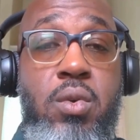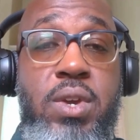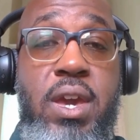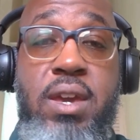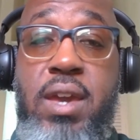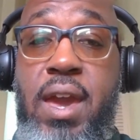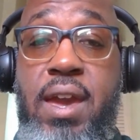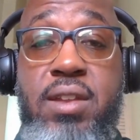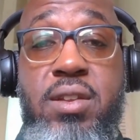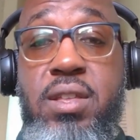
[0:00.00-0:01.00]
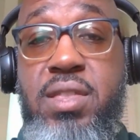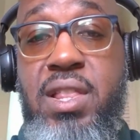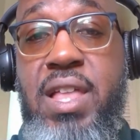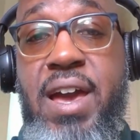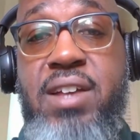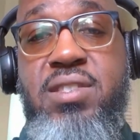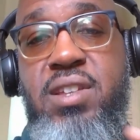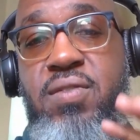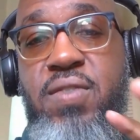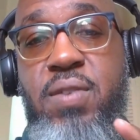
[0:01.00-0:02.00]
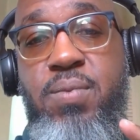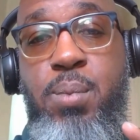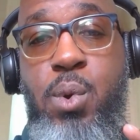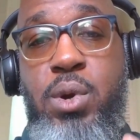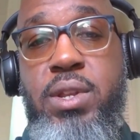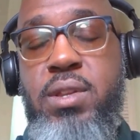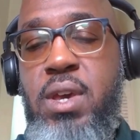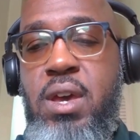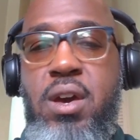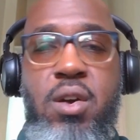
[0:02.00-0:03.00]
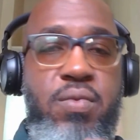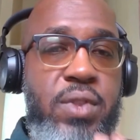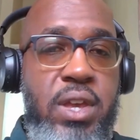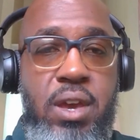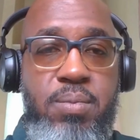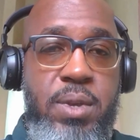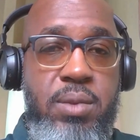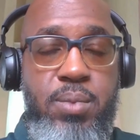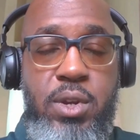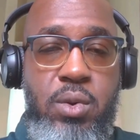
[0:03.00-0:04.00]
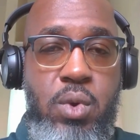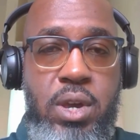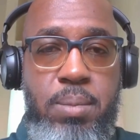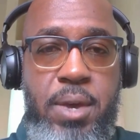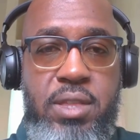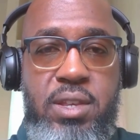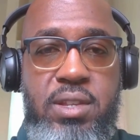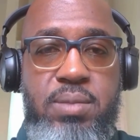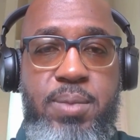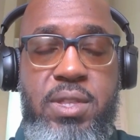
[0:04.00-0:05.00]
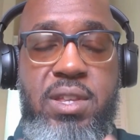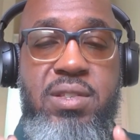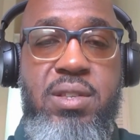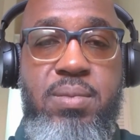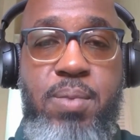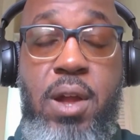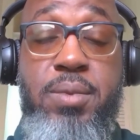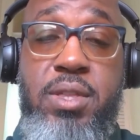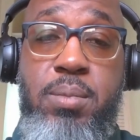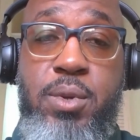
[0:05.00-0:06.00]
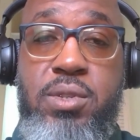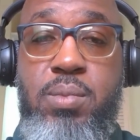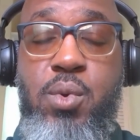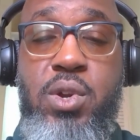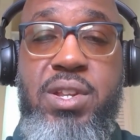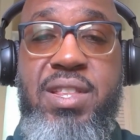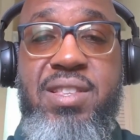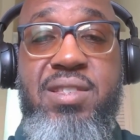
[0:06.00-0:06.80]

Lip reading: Okay, and the last and fifth point, hopefully I've been pretty quick about these, but this is probably the most important.